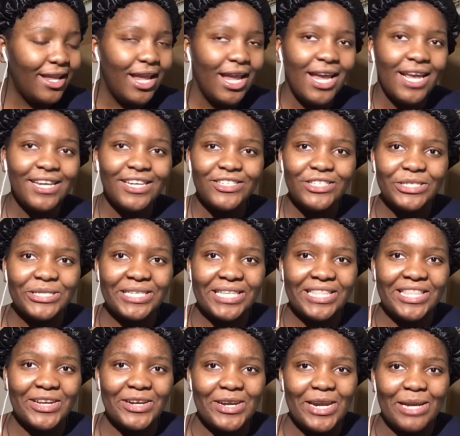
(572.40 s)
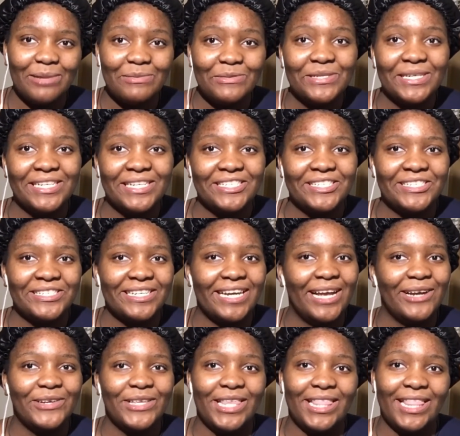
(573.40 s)
and they just said their name treasure i
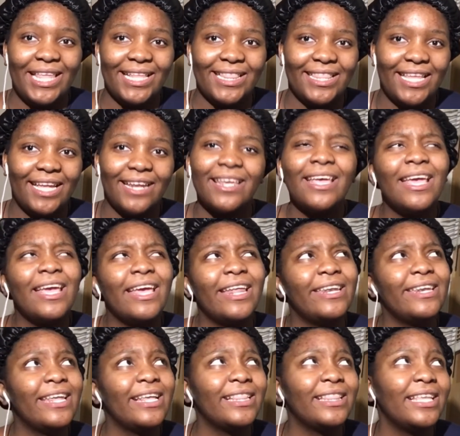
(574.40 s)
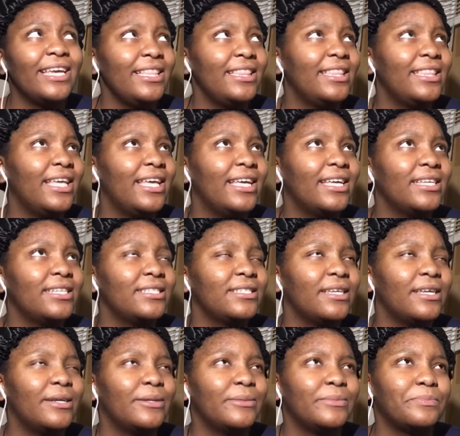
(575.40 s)
really like that and i like that
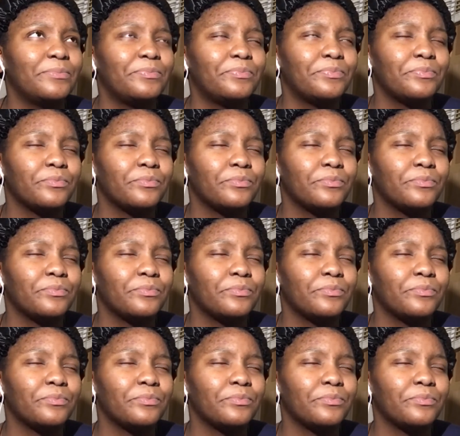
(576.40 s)
um